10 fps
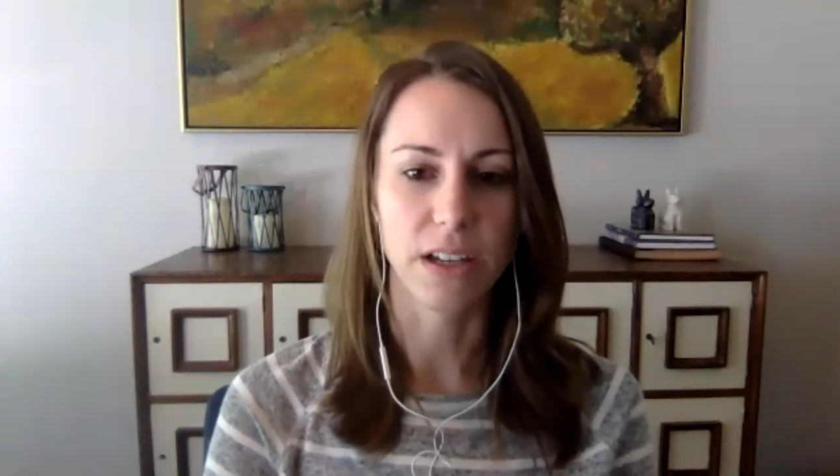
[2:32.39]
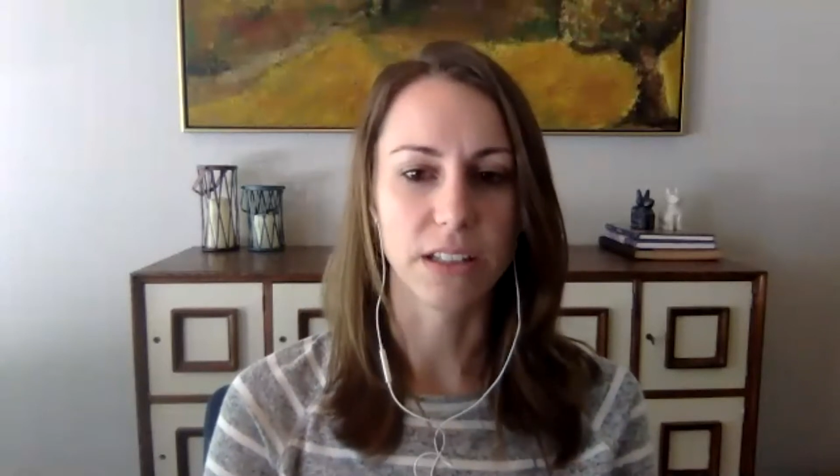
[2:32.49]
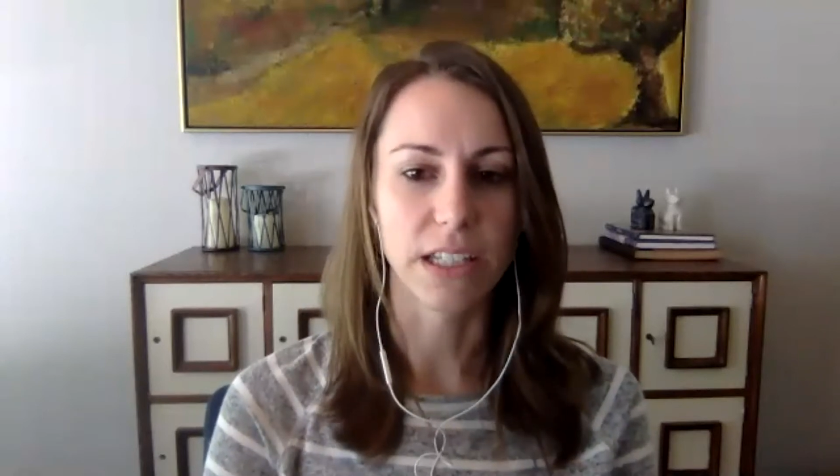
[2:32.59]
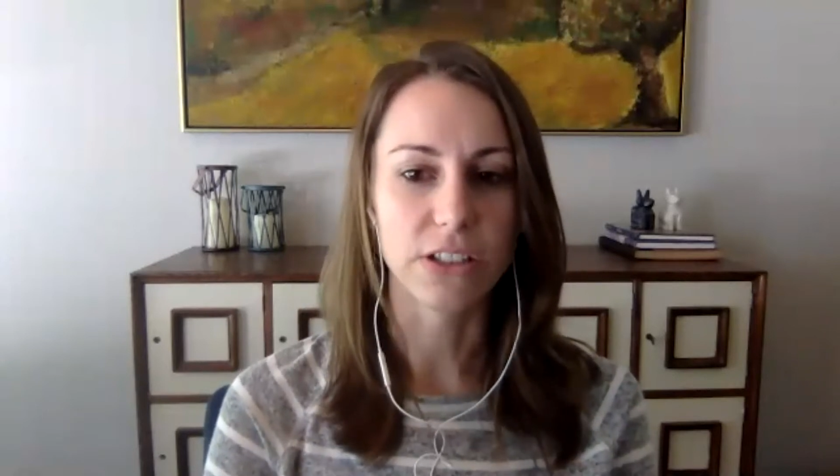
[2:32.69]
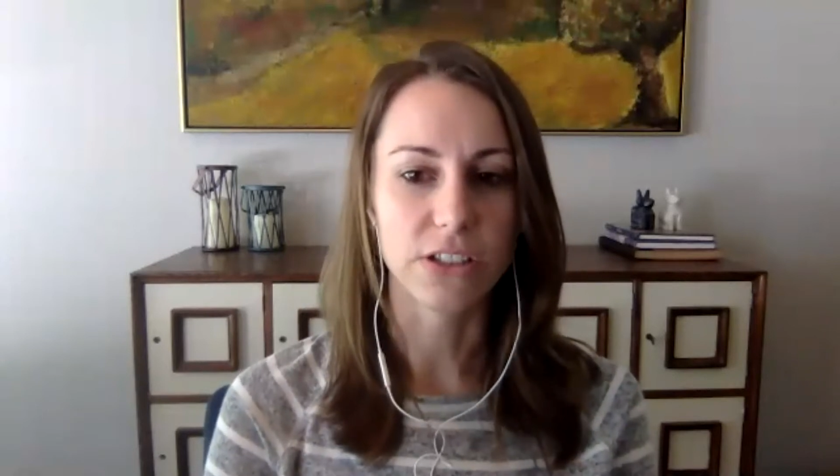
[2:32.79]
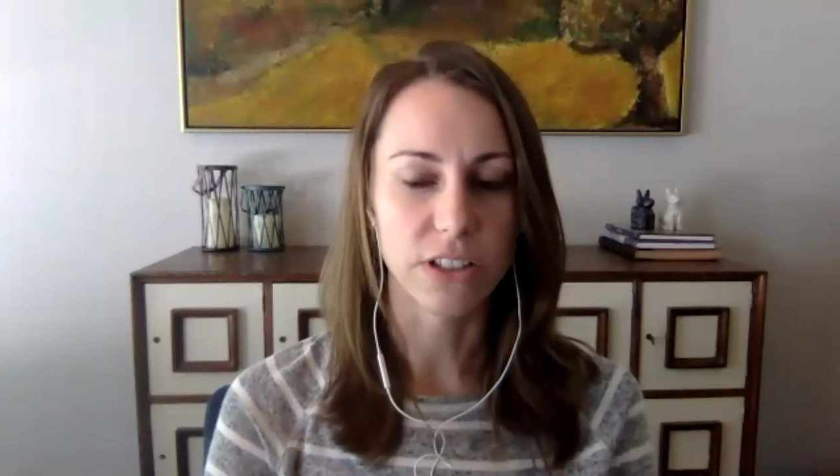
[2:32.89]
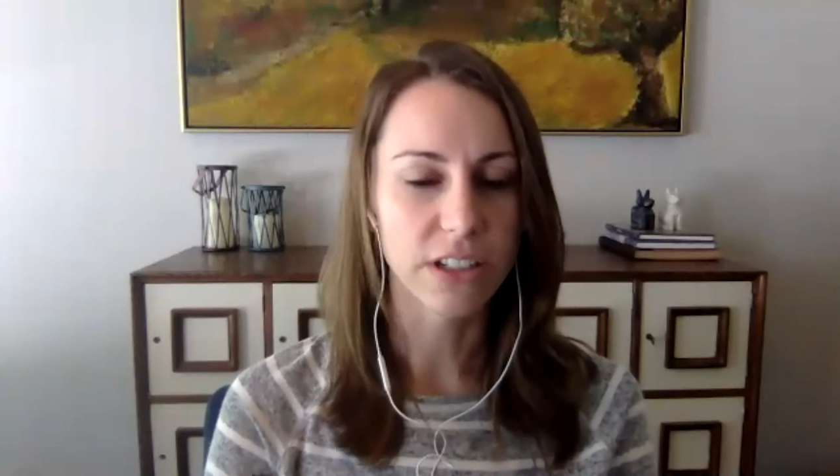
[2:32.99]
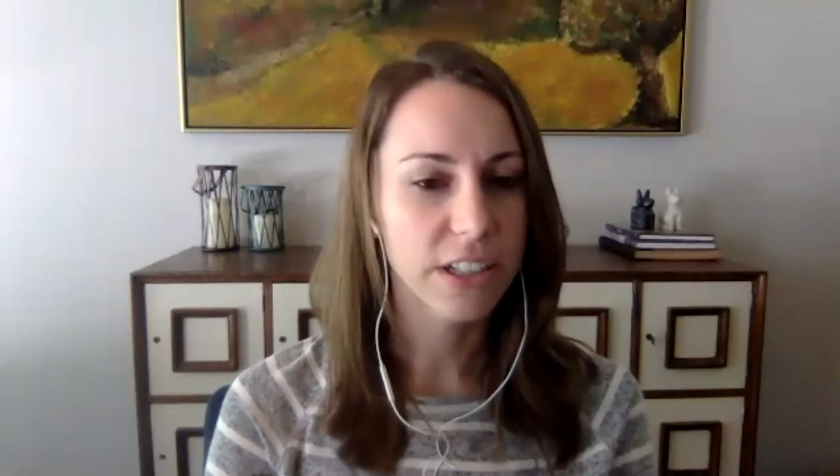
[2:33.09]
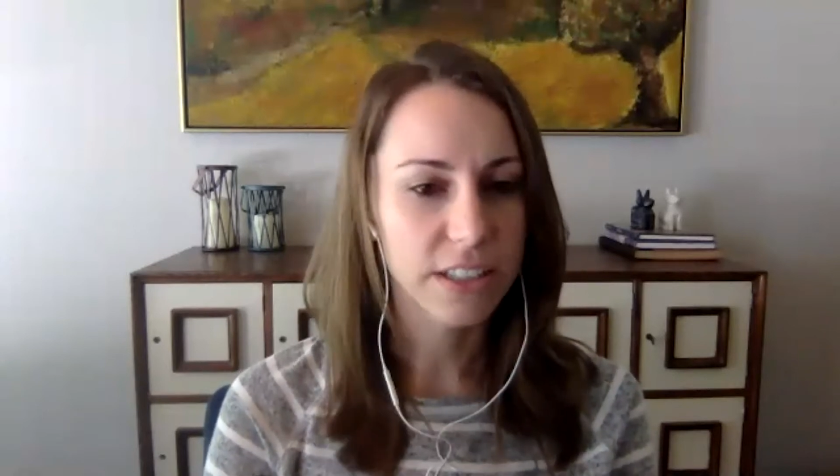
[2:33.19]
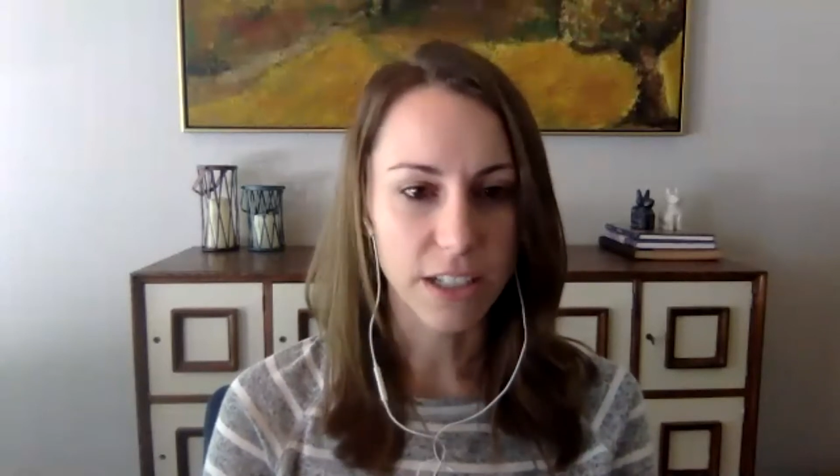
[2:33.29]
on the
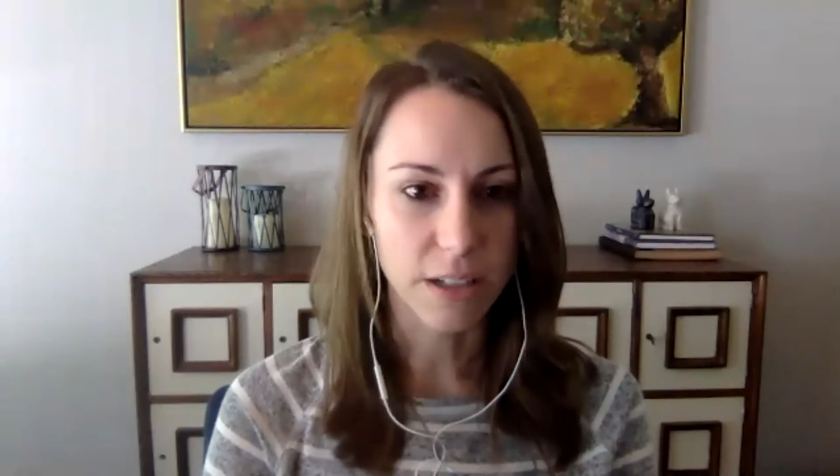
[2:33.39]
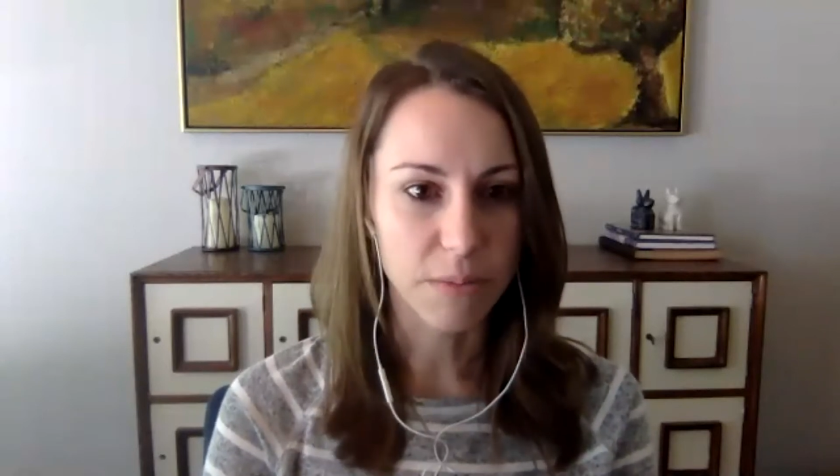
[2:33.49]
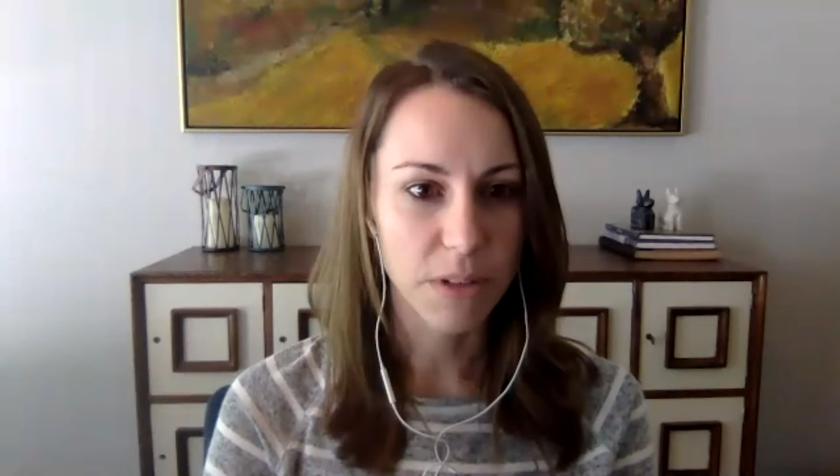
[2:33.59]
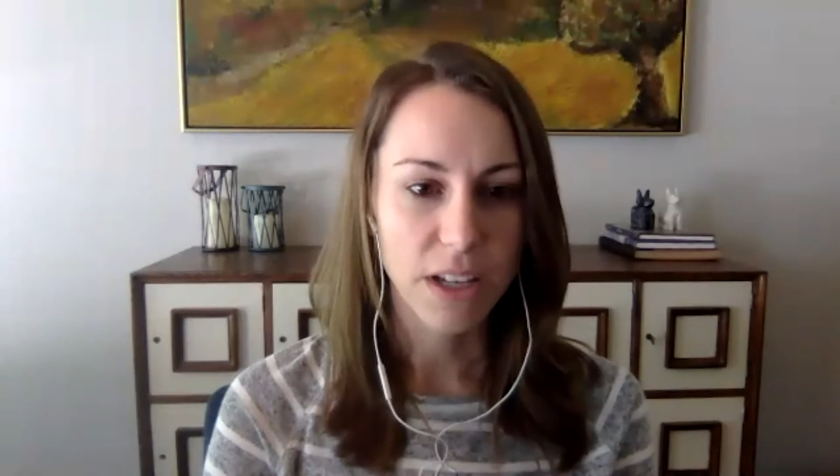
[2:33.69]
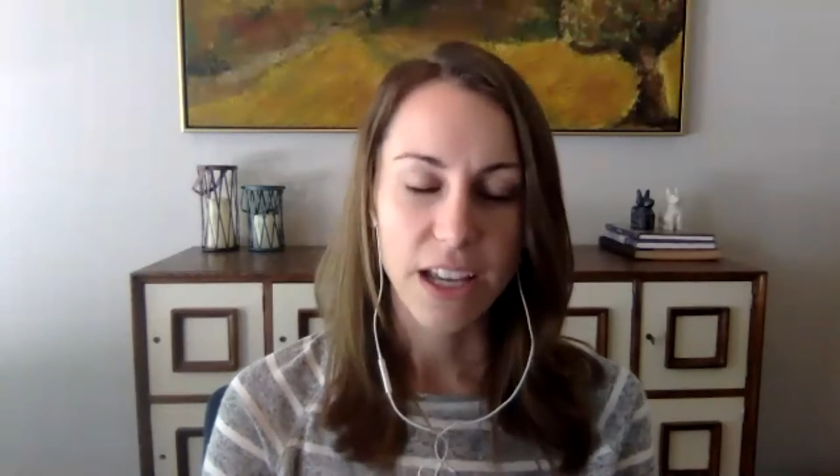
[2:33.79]
engineering team,